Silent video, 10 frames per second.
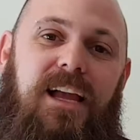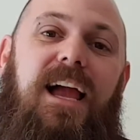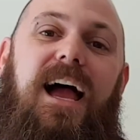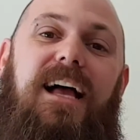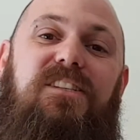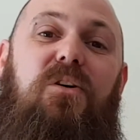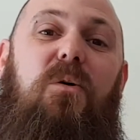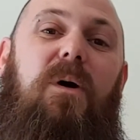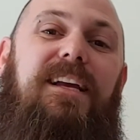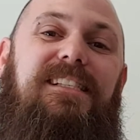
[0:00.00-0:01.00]
As
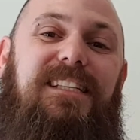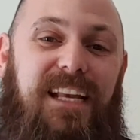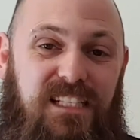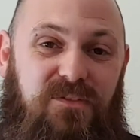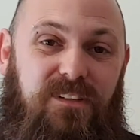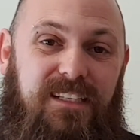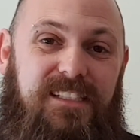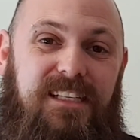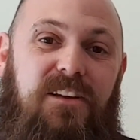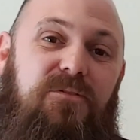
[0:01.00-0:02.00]
always, thanks for
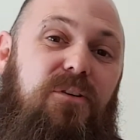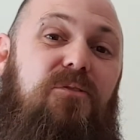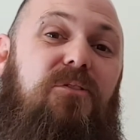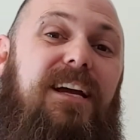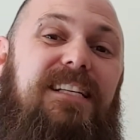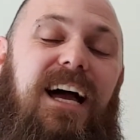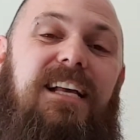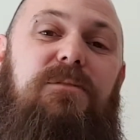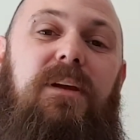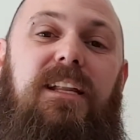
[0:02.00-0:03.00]
listening. Feel free to
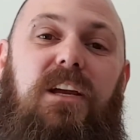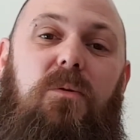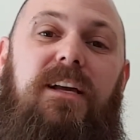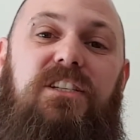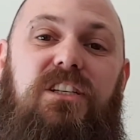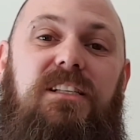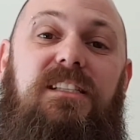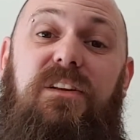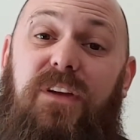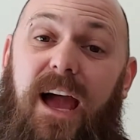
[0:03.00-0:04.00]
ask me any questions.
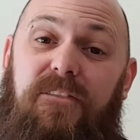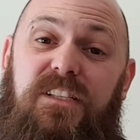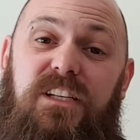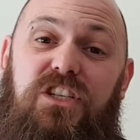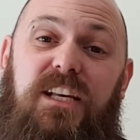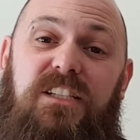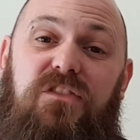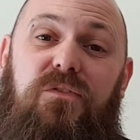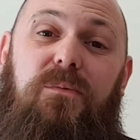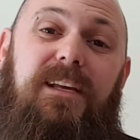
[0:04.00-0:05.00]
And if you have a
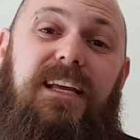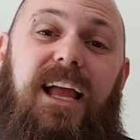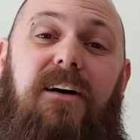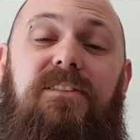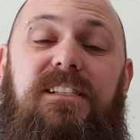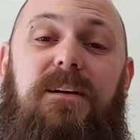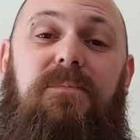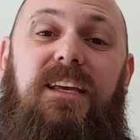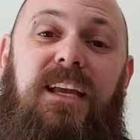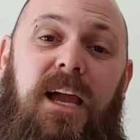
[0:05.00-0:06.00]
suggestion for me to cover
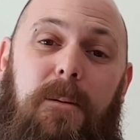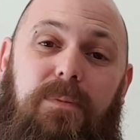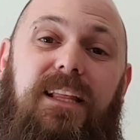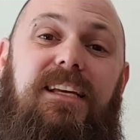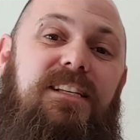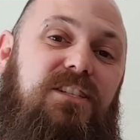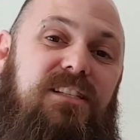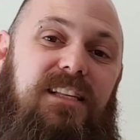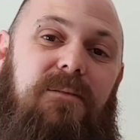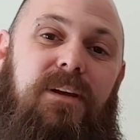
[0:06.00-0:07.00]
something, please
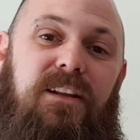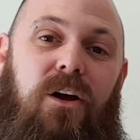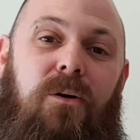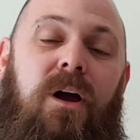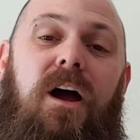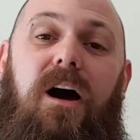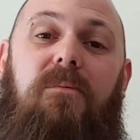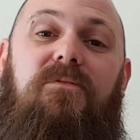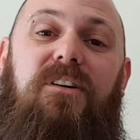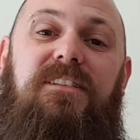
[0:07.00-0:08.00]
just let me know.
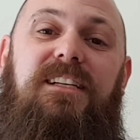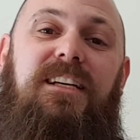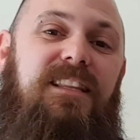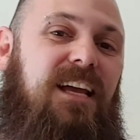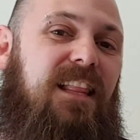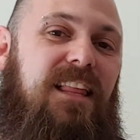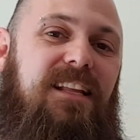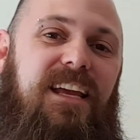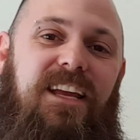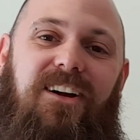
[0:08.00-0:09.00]
I'm Frosty, the
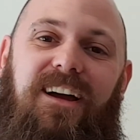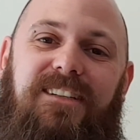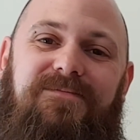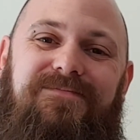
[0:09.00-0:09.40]
LLNN guy.